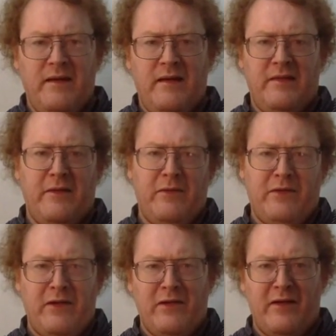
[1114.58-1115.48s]

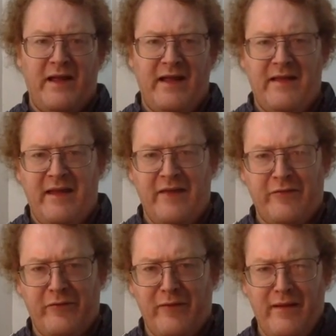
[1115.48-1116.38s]
they're looking at
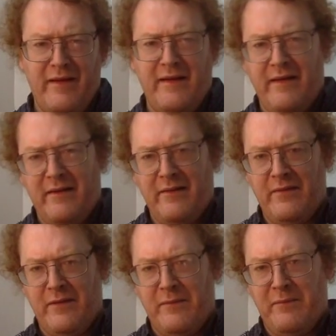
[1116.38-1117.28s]
history,
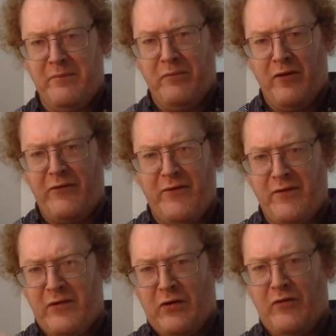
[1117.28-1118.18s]
the boyfriend
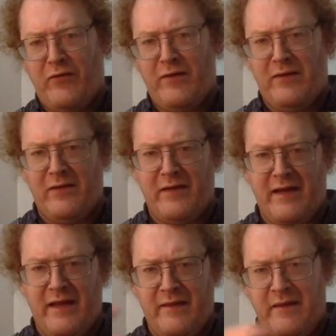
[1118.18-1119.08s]
and the girlfriend, they're
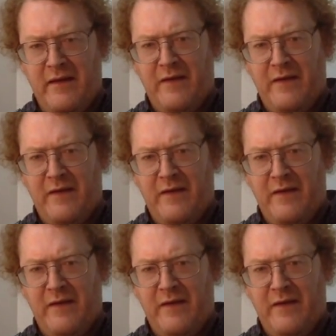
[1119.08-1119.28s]
looking at